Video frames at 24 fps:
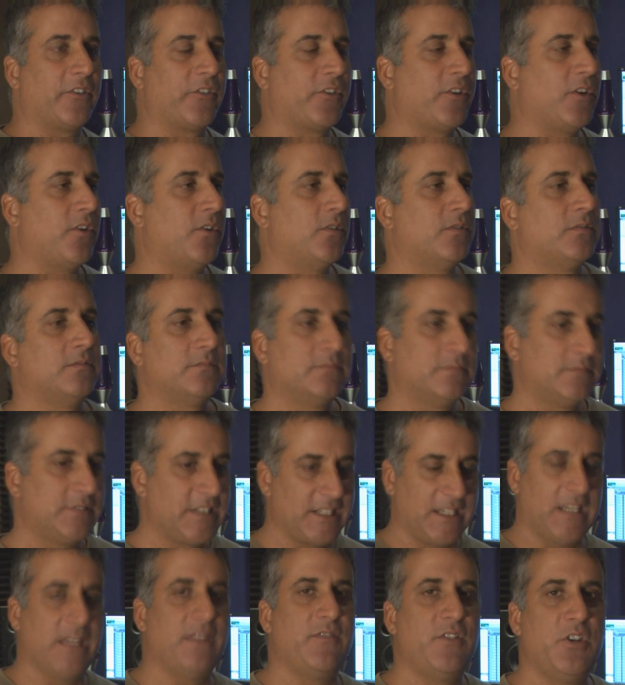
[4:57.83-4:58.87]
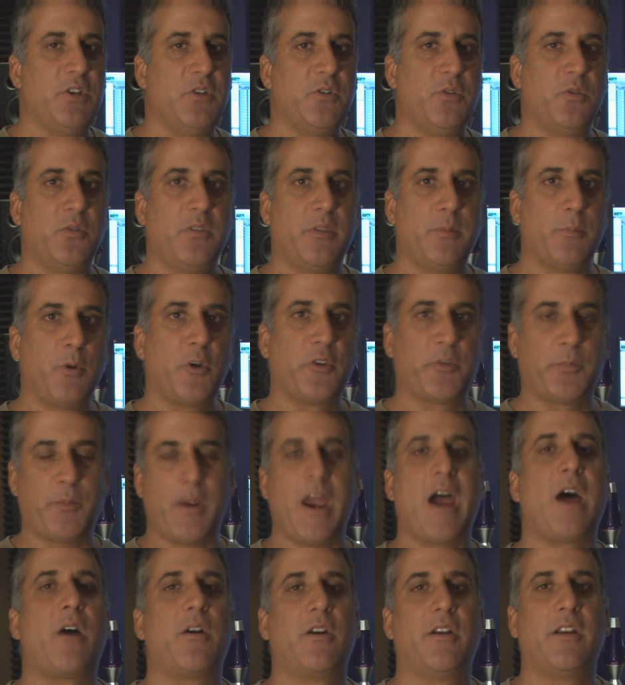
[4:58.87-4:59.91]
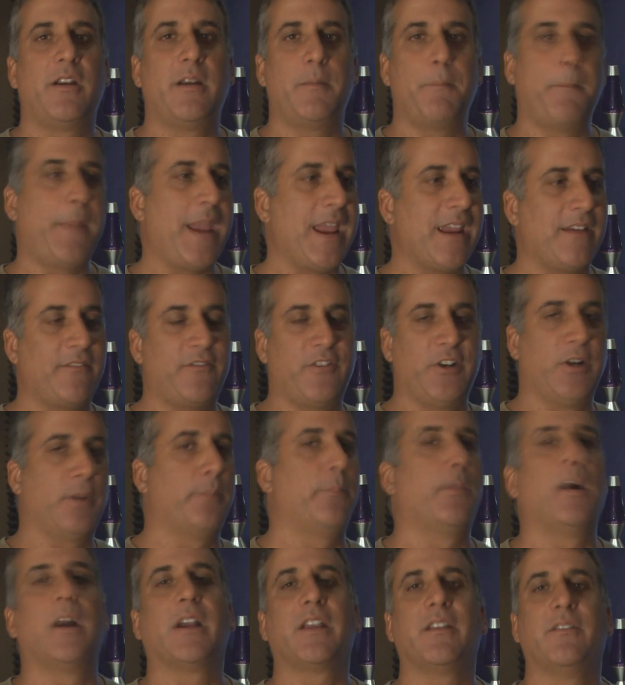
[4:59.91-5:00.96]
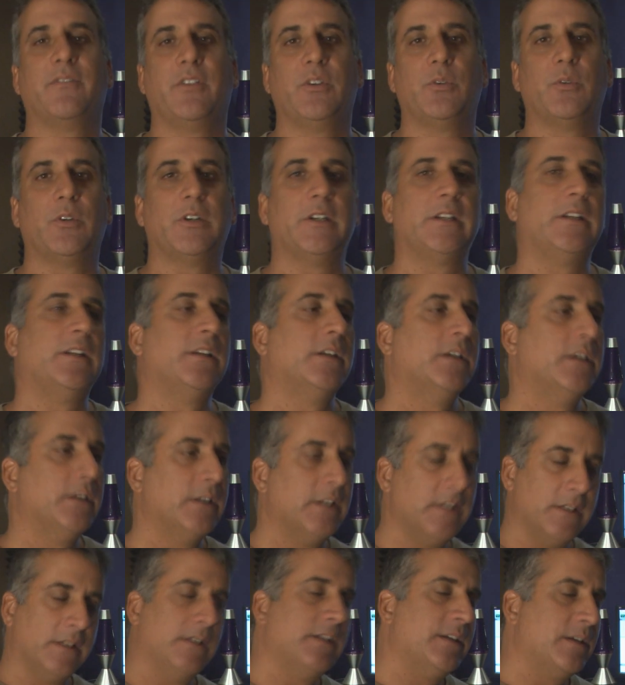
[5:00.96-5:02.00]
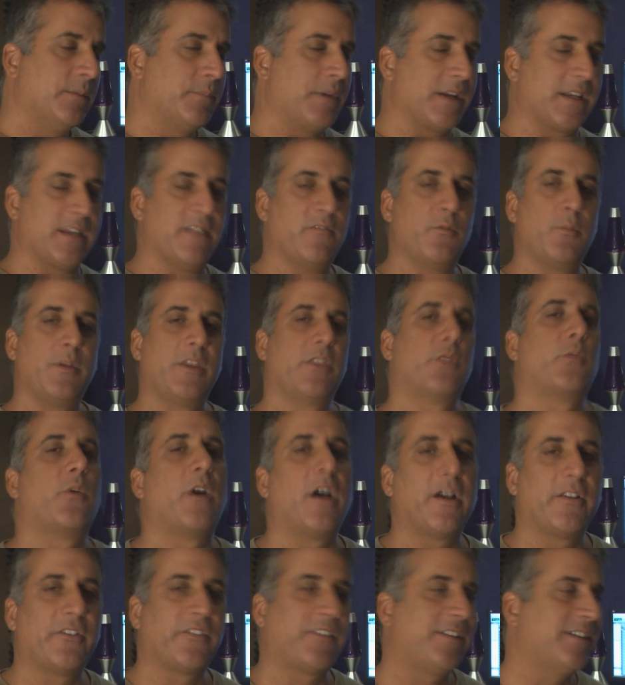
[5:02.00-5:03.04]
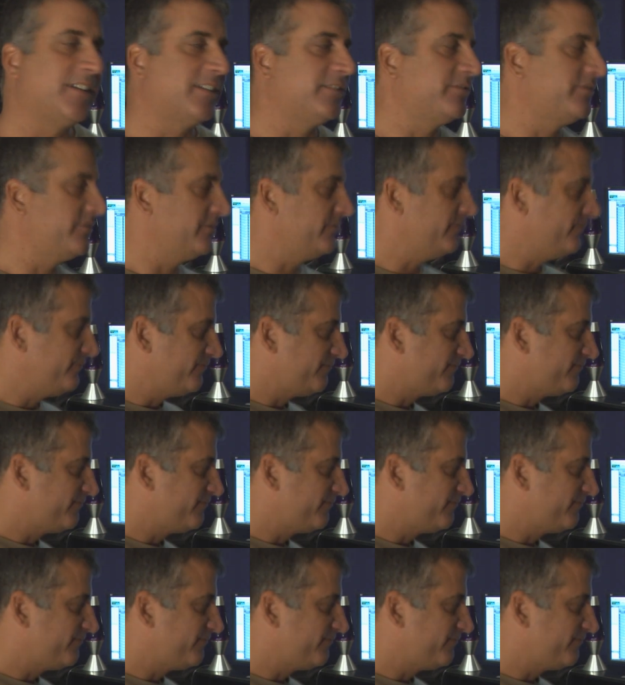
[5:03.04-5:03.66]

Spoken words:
So to give you the most power and bang for your buck, if you would, by giving me the raw stuff.